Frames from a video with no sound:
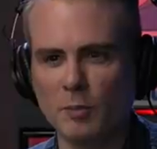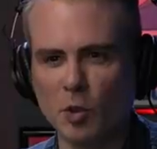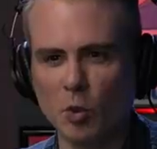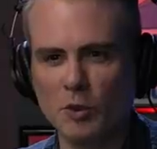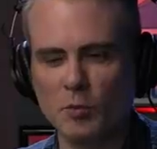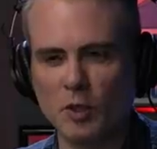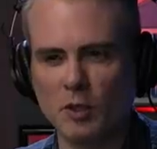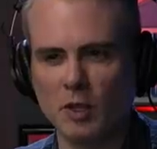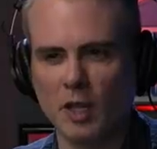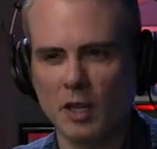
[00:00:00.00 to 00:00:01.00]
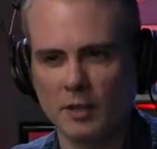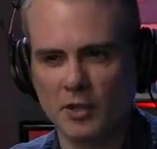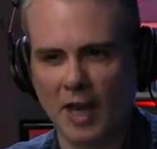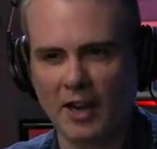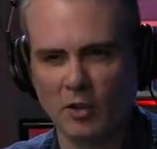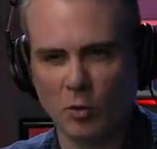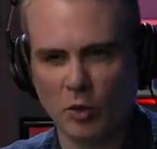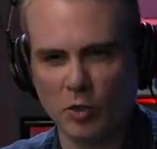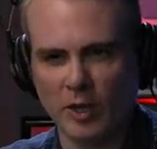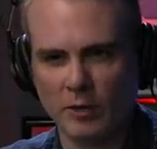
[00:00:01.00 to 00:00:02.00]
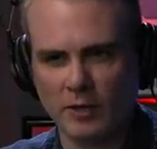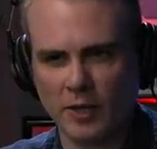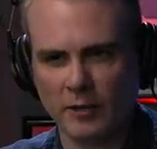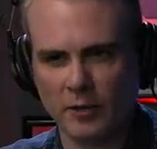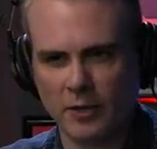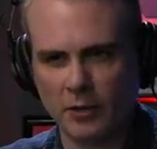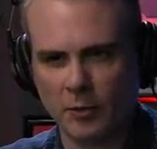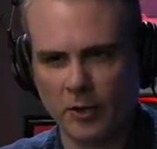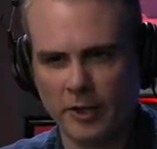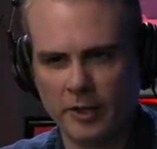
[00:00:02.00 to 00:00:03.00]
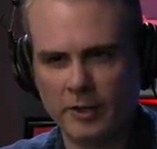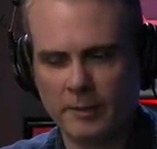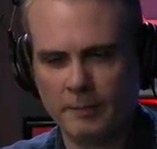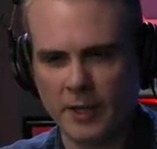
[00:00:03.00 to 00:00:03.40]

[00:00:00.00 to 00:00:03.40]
mules will scan you when you get inside their territory. Right.